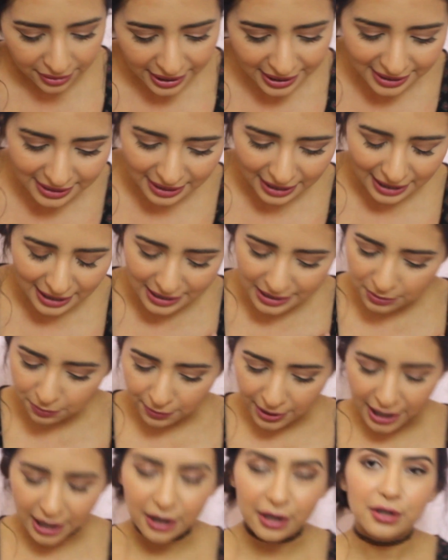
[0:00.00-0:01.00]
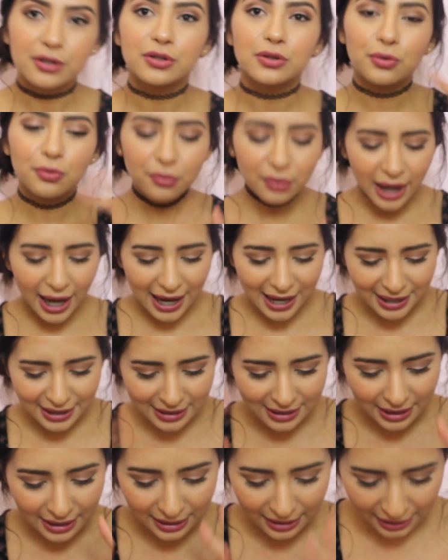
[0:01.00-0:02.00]
this is where two
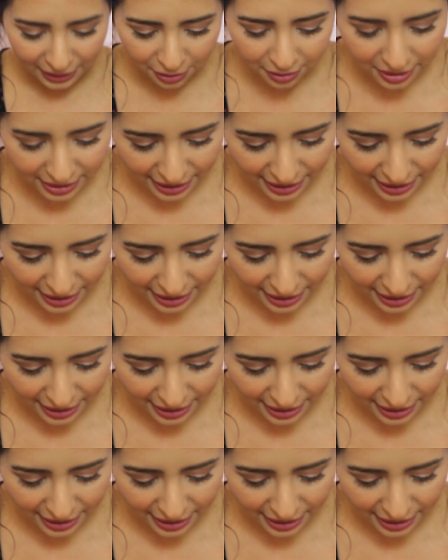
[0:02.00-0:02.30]
guys kneel